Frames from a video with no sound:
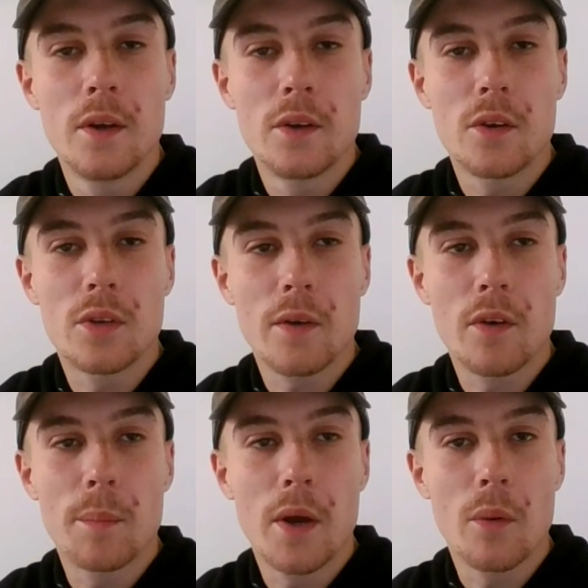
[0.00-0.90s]
just having a
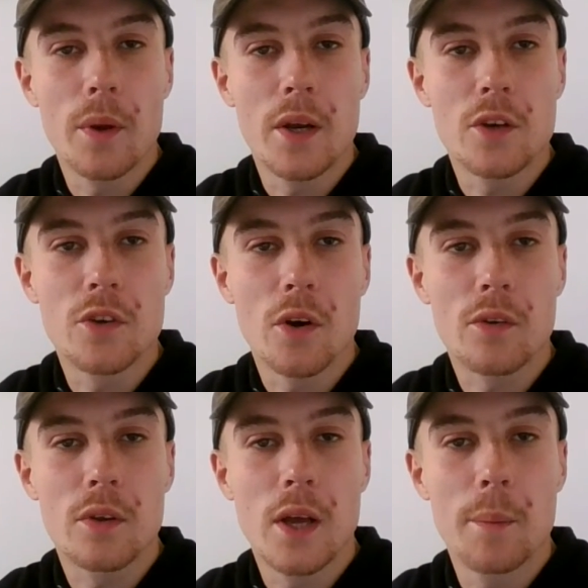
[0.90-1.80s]
better way to
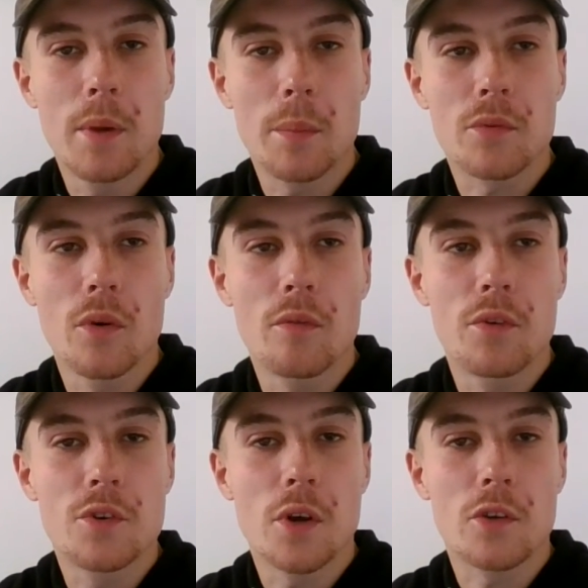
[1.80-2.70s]
shot, perhaps going for
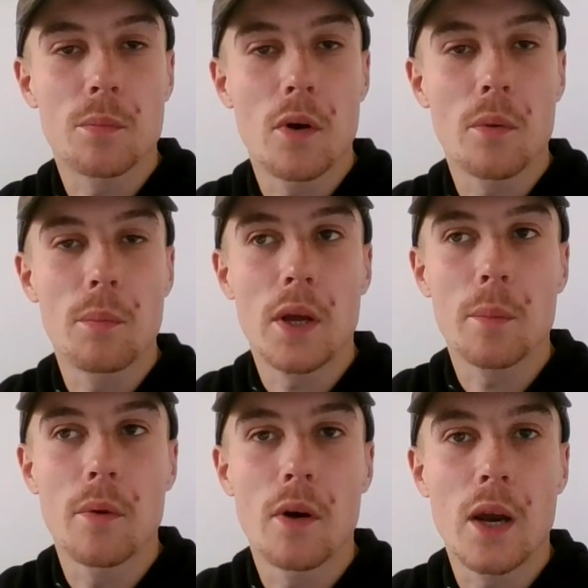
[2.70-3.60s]
shots more and making
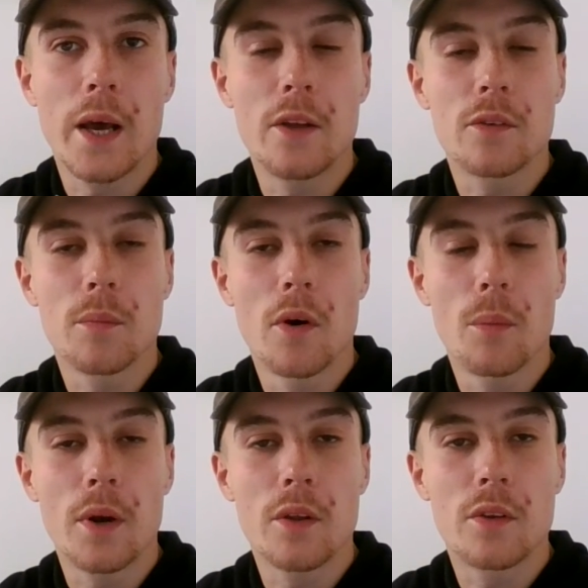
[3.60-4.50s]
more lines, more
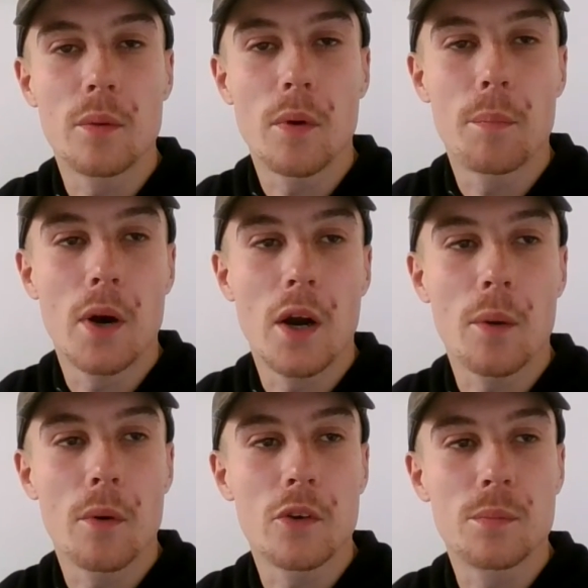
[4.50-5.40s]
winners than what Barnett
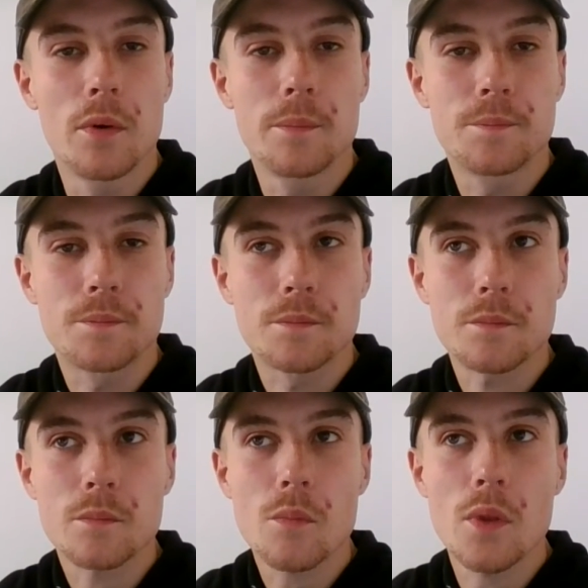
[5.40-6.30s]
was. But
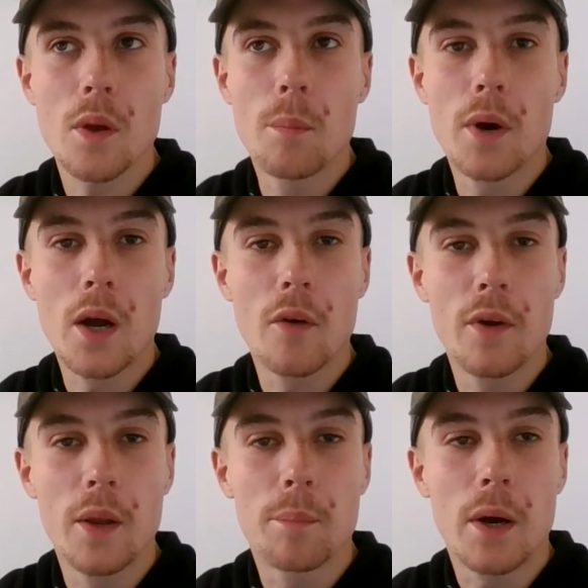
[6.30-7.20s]
Barnett
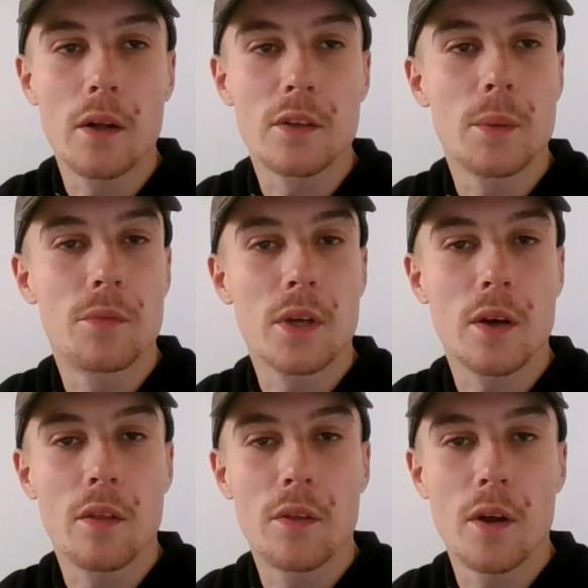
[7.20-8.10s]
really battled them second
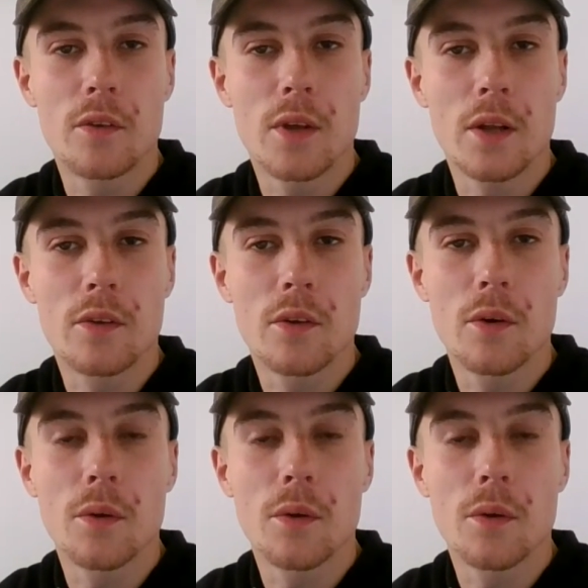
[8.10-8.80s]
and third sets. You know,